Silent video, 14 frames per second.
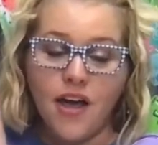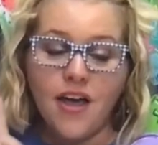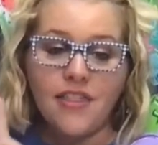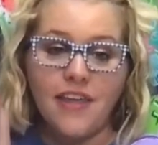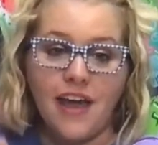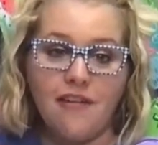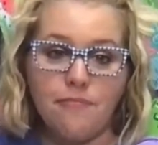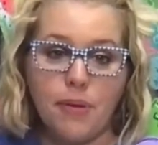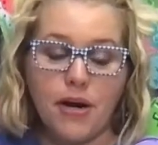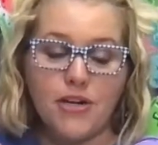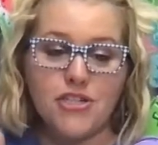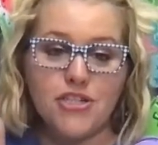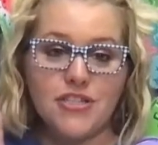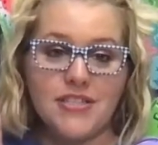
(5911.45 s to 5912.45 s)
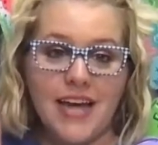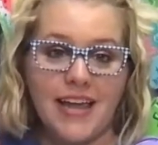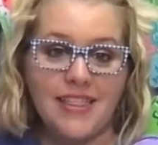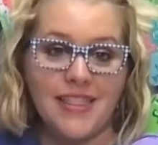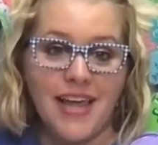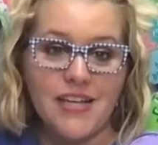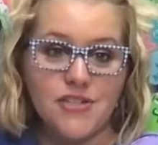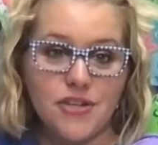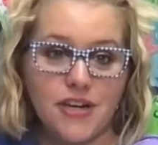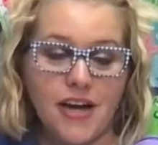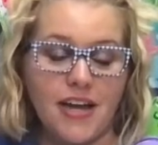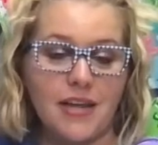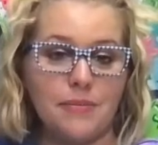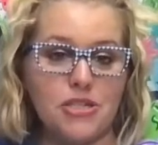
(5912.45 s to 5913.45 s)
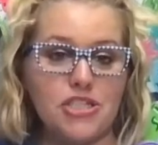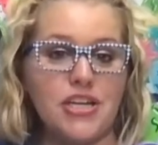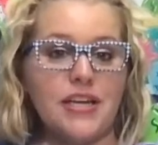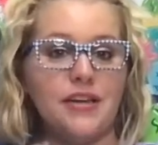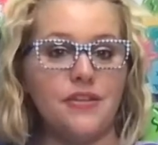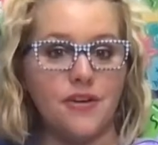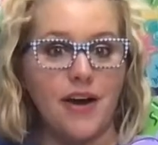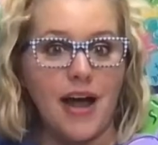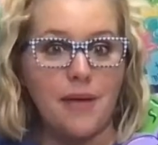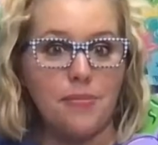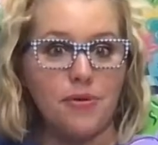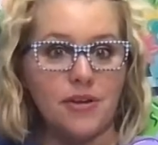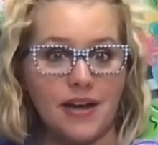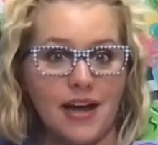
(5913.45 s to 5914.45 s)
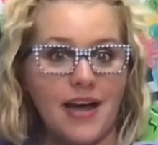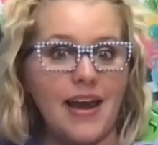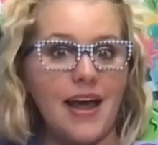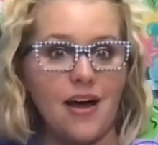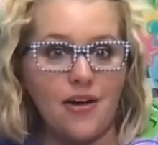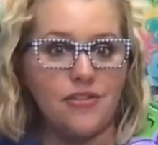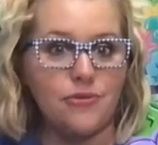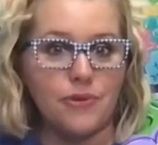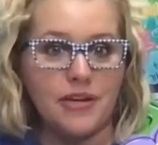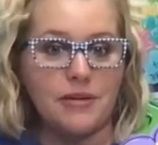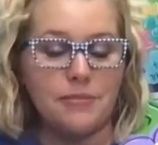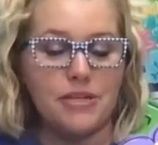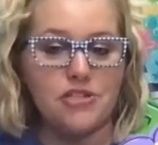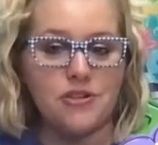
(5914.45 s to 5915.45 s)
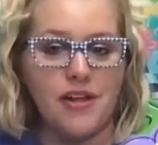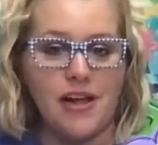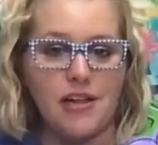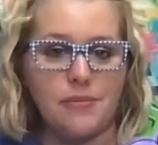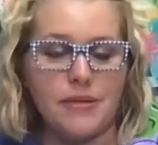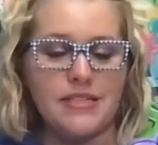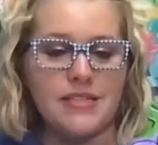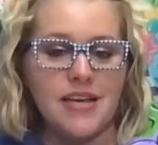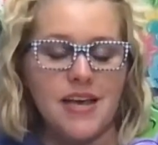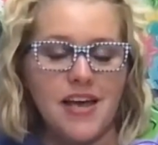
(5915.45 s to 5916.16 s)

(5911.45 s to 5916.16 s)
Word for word: they have purchased a laser cutting machine and they're able to cut out three dimensional elements.